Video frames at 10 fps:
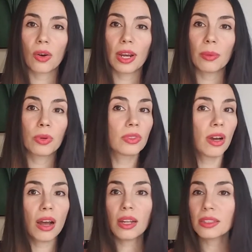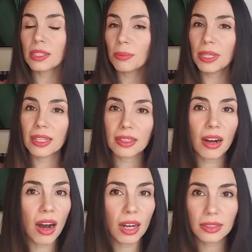able not to be in
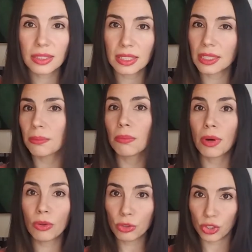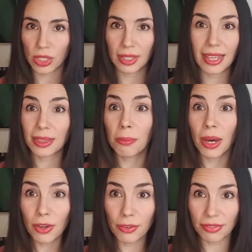constant motion like the
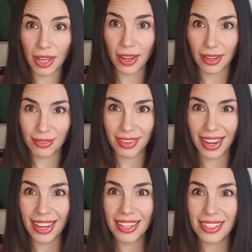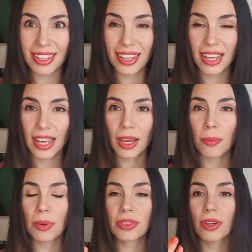butterfly, right?
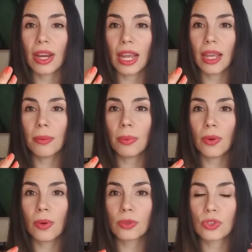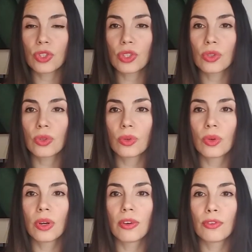But they're able to
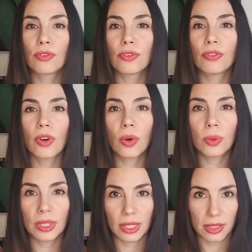focus.